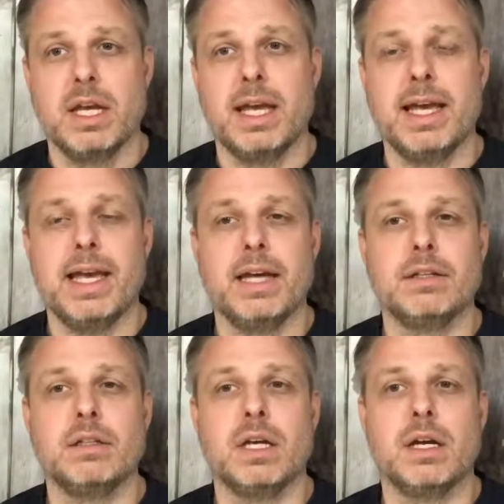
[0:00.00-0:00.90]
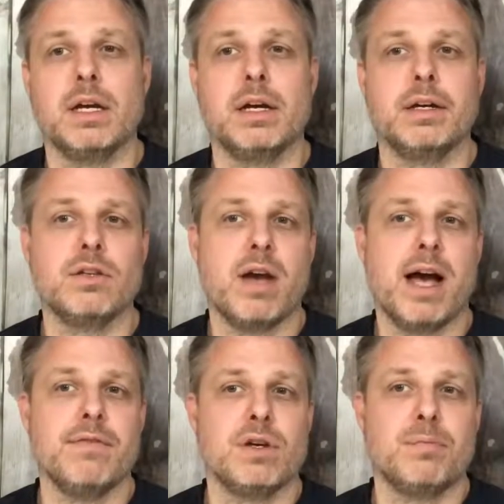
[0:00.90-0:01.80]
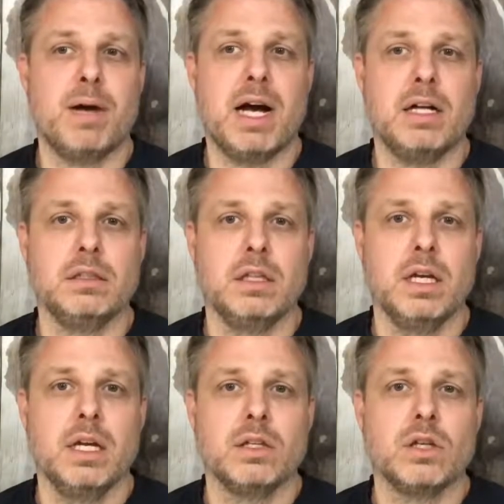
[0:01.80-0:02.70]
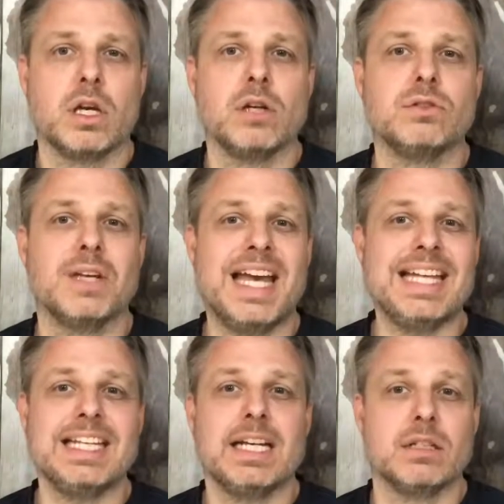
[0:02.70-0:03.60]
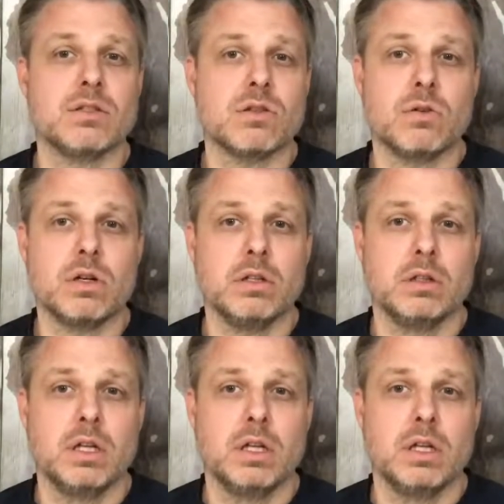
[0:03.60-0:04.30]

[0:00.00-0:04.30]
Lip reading: and you have your PAL, you can go to any gun store,